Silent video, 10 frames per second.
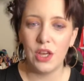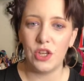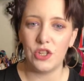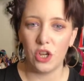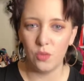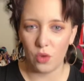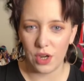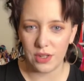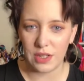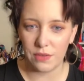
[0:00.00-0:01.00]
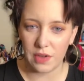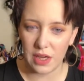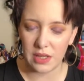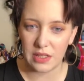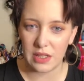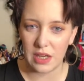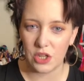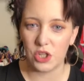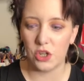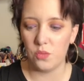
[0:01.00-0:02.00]
you don't want to deface it,
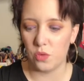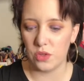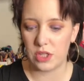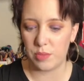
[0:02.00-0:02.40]
you don't want